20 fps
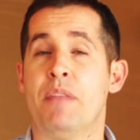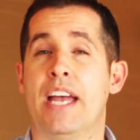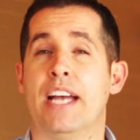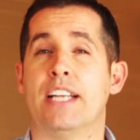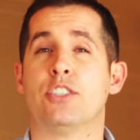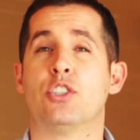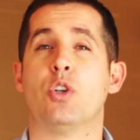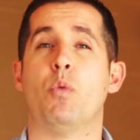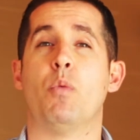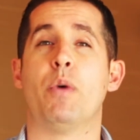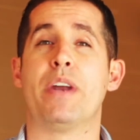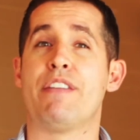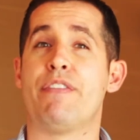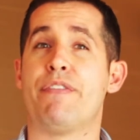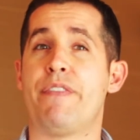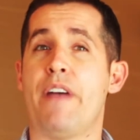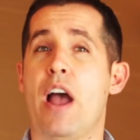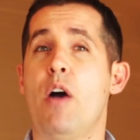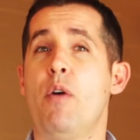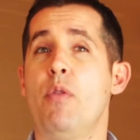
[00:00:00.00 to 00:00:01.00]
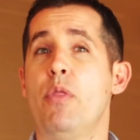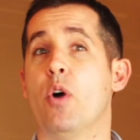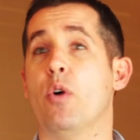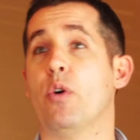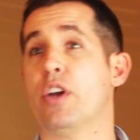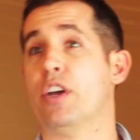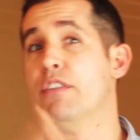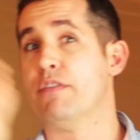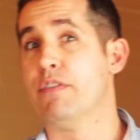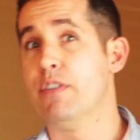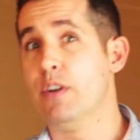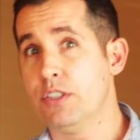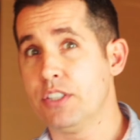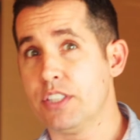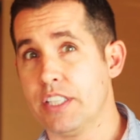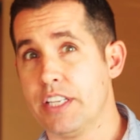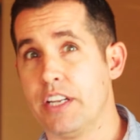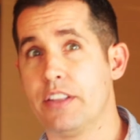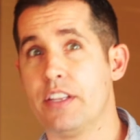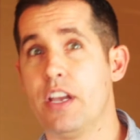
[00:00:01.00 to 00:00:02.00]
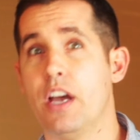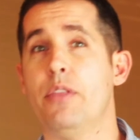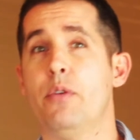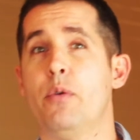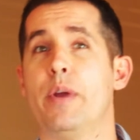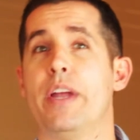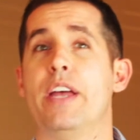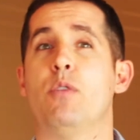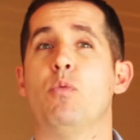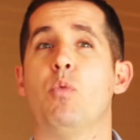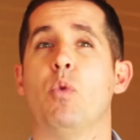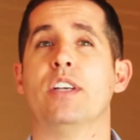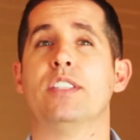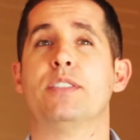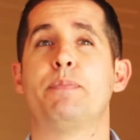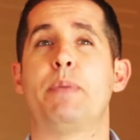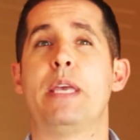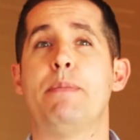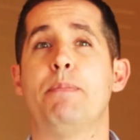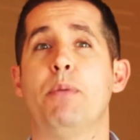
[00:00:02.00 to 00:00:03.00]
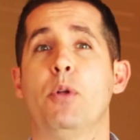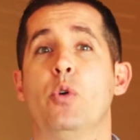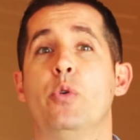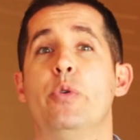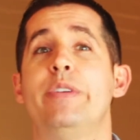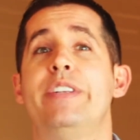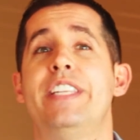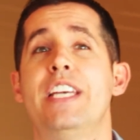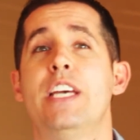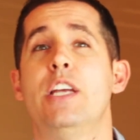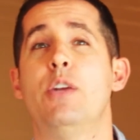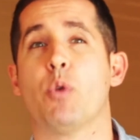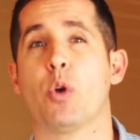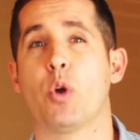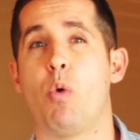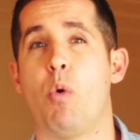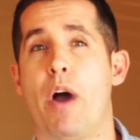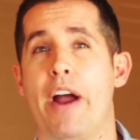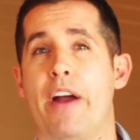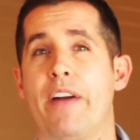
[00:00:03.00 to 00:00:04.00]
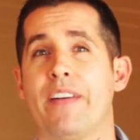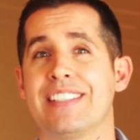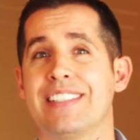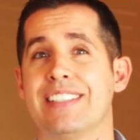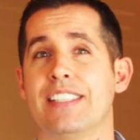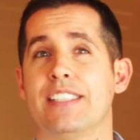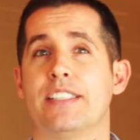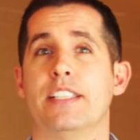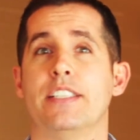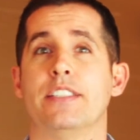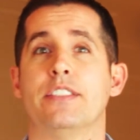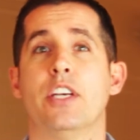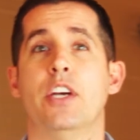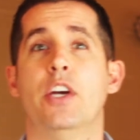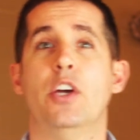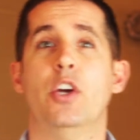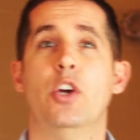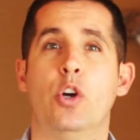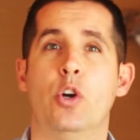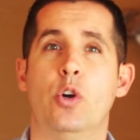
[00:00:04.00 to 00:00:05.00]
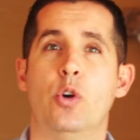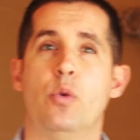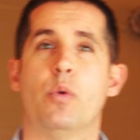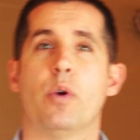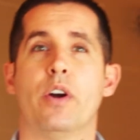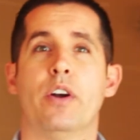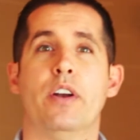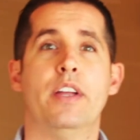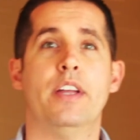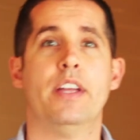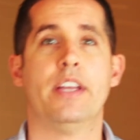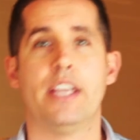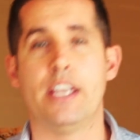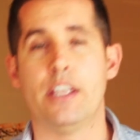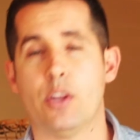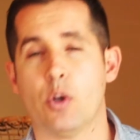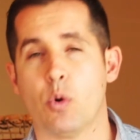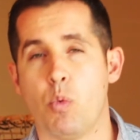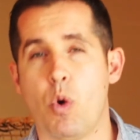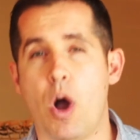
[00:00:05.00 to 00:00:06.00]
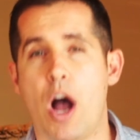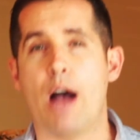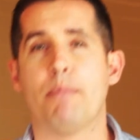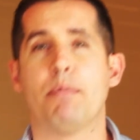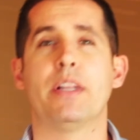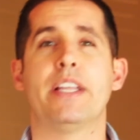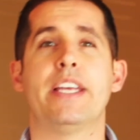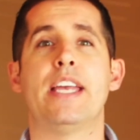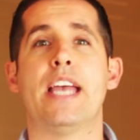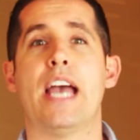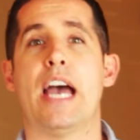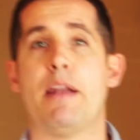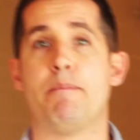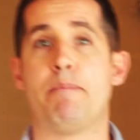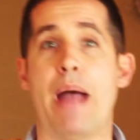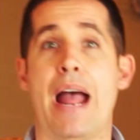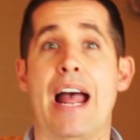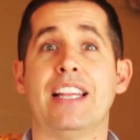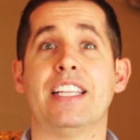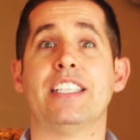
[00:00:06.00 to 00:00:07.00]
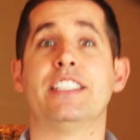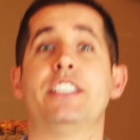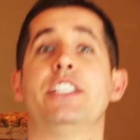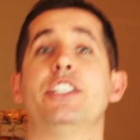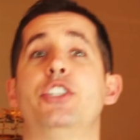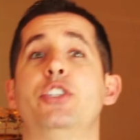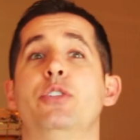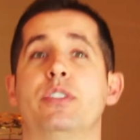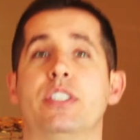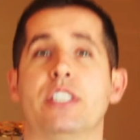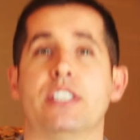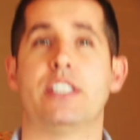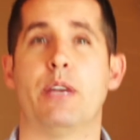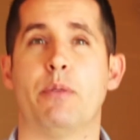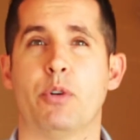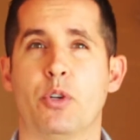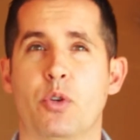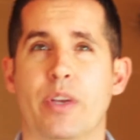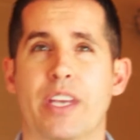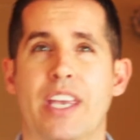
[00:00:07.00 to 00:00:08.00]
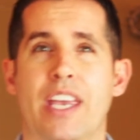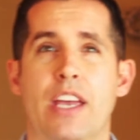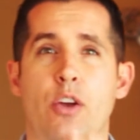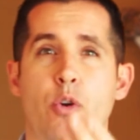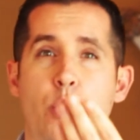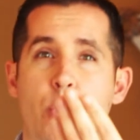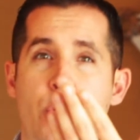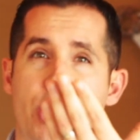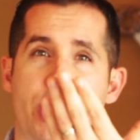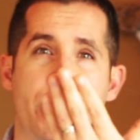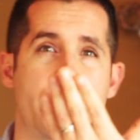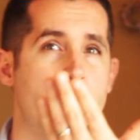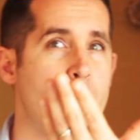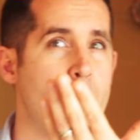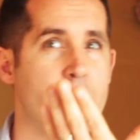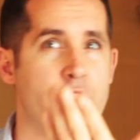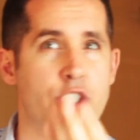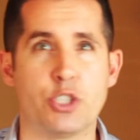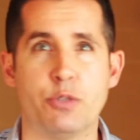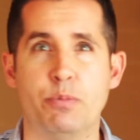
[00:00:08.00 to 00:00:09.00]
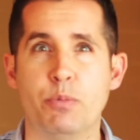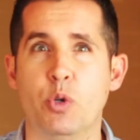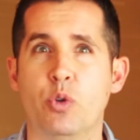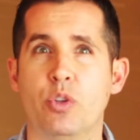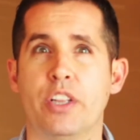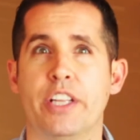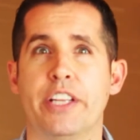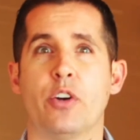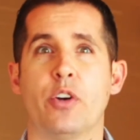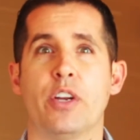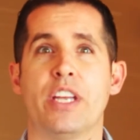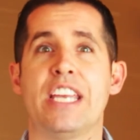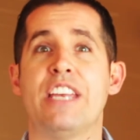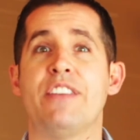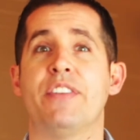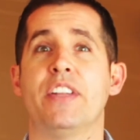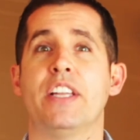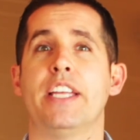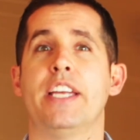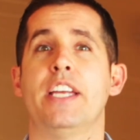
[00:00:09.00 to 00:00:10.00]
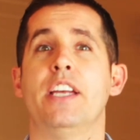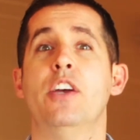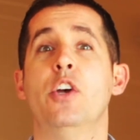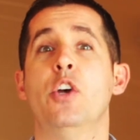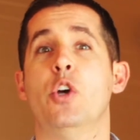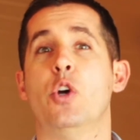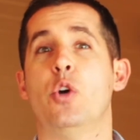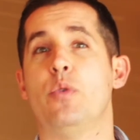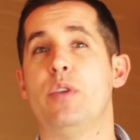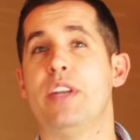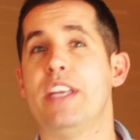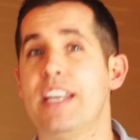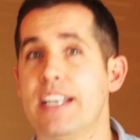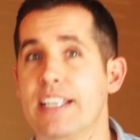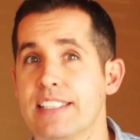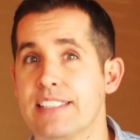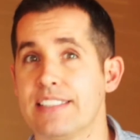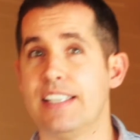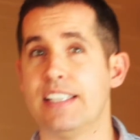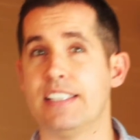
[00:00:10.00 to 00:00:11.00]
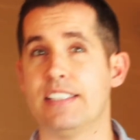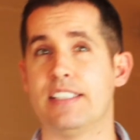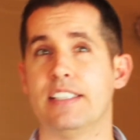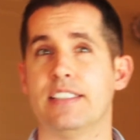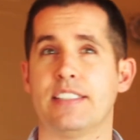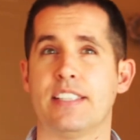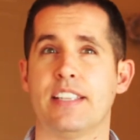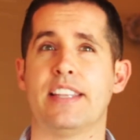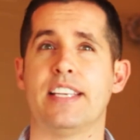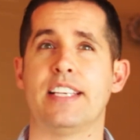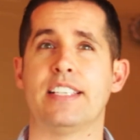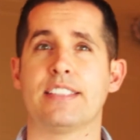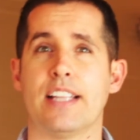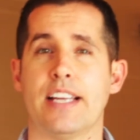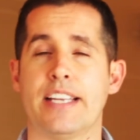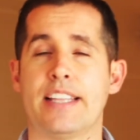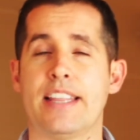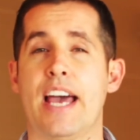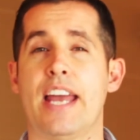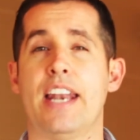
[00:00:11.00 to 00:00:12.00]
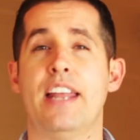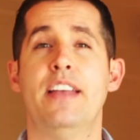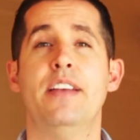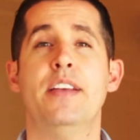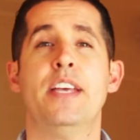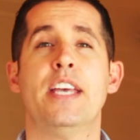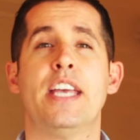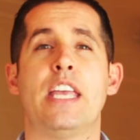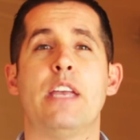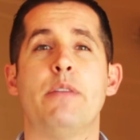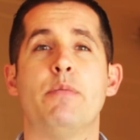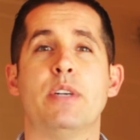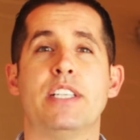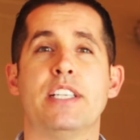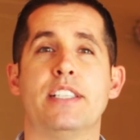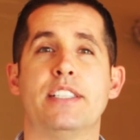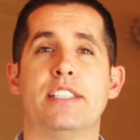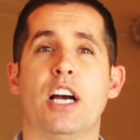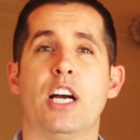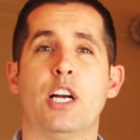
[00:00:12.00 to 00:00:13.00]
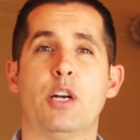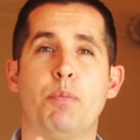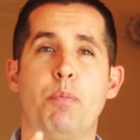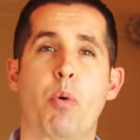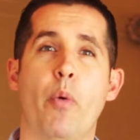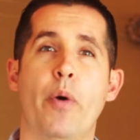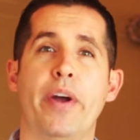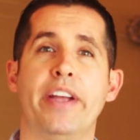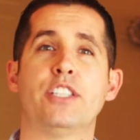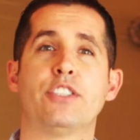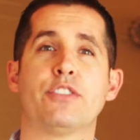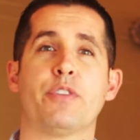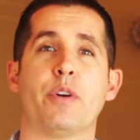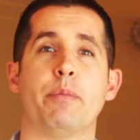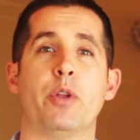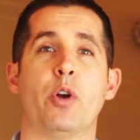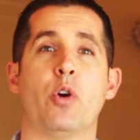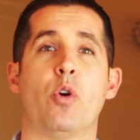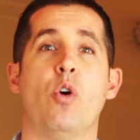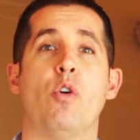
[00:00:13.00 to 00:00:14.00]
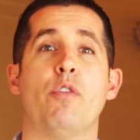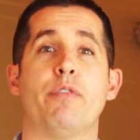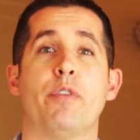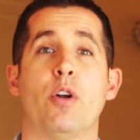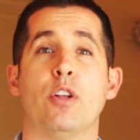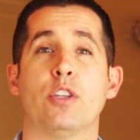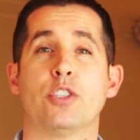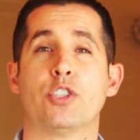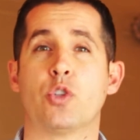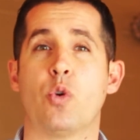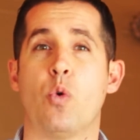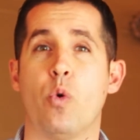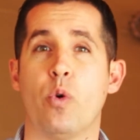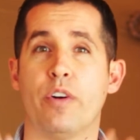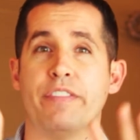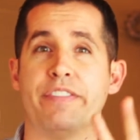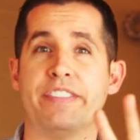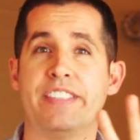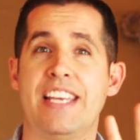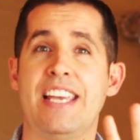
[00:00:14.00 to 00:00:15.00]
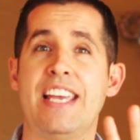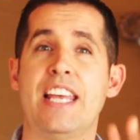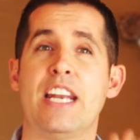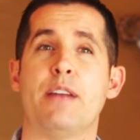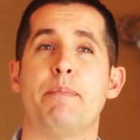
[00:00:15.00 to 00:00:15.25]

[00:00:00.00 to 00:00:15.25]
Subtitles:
And so what he found, though, conversely on the other end, was people who did require assistance, who were either wobbly, had balance issues as they were doing it, who couldn't do it smoothly or evenly, who needed assistance and things like that, he would deduct points from their overall score of 10.